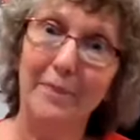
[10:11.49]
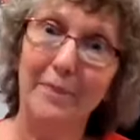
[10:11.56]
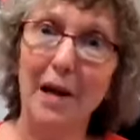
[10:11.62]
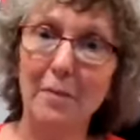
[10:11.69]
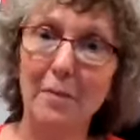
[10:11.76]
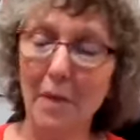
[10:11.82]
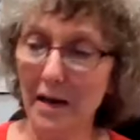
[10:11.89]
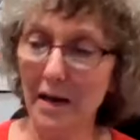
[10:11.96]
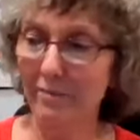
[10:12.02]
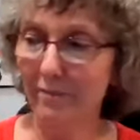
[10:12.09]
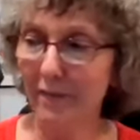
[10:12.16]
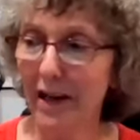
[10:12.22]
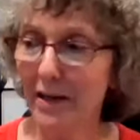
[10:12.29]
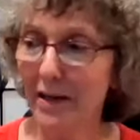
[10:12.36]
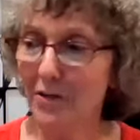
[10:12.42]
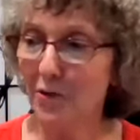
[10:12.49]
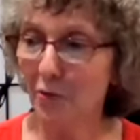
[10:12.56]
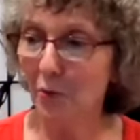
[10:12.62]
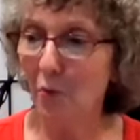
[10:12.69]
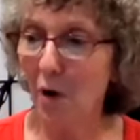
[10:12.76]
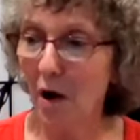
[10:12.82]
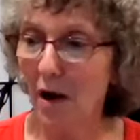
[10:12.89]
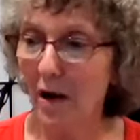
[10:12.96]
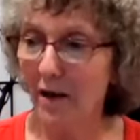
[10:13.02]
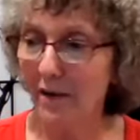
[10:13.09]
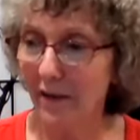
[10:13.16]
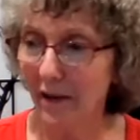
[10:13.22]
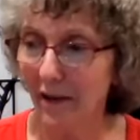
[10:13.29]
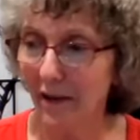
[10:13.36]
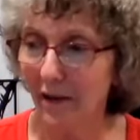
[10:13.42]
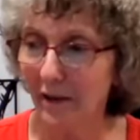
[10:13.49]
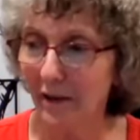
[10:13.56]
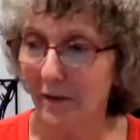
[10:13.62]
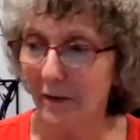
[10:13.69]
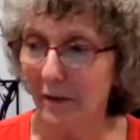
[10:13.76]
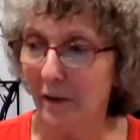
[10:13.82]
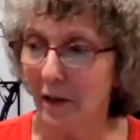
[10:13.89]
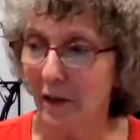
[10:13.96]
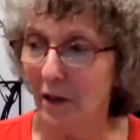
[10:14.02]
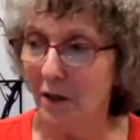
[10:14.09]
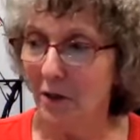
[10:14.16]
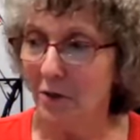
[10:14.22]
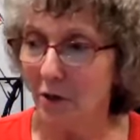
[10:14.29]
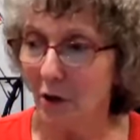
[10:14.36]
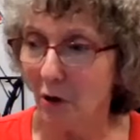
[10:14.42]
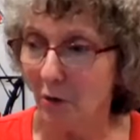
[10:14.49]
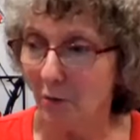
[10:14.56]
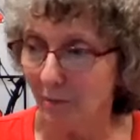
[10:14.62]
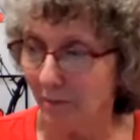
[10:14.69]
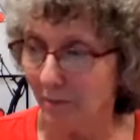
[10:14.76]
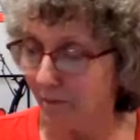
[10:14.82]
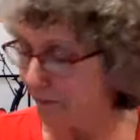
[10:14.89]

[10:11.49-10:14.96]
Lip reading: Got my answer why there. So